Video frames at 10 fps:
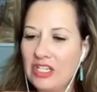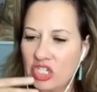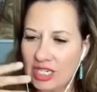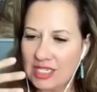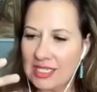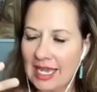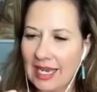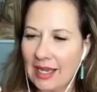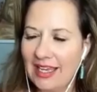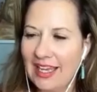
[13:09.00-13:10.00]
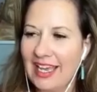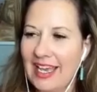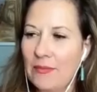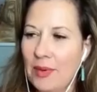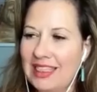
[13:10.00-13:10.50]
Just like,
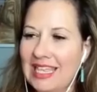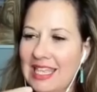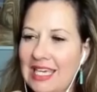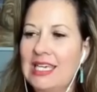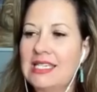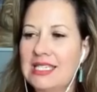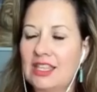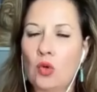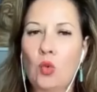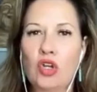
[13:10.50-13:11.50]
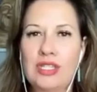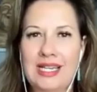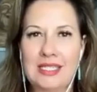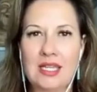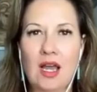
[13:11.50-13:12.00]
but the thing is that the world
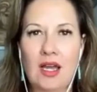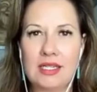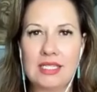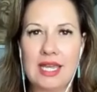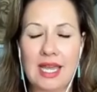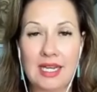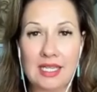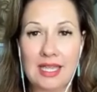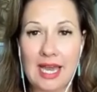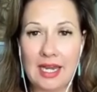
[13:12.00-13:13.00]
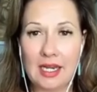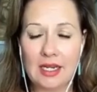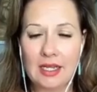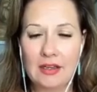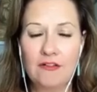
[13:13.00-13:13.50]
has taught us, Anna, that
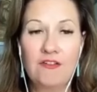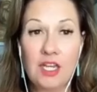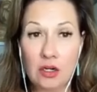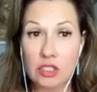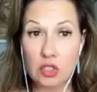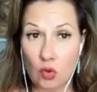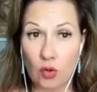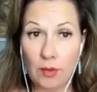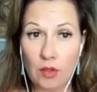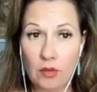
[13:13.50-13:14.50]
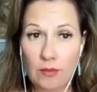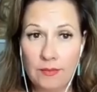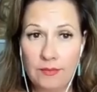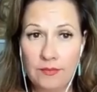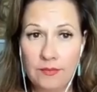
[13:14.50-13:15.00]
fear is normal
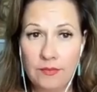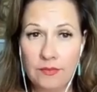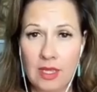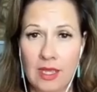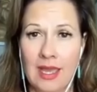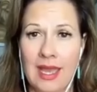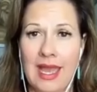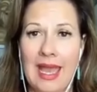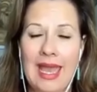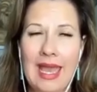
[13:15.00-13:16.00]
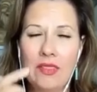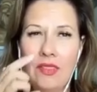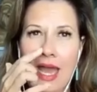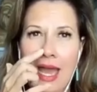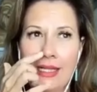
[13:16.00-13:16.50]

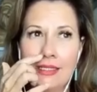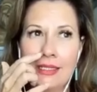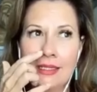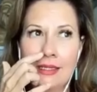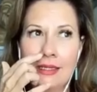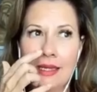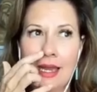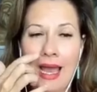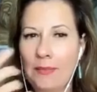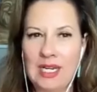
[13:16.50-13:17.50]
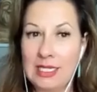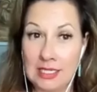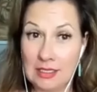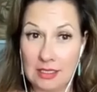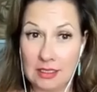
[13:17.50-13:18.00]
and that happiness
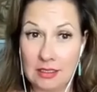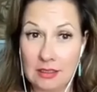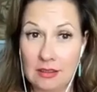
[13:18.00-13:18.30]
isn't.